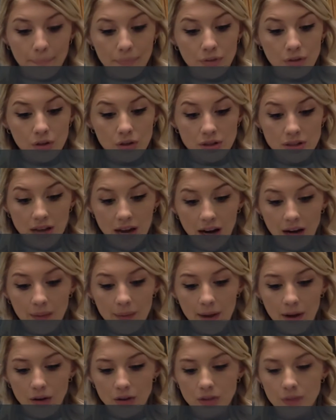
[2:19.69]
To design a
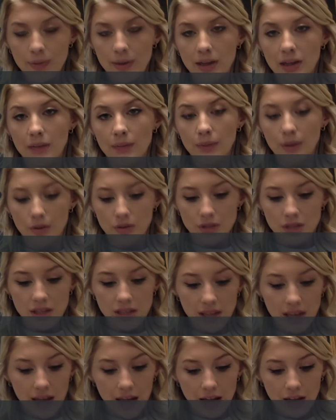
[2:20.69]
metal-dependent protein
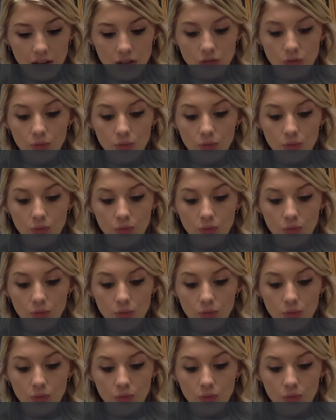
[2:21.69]
cage,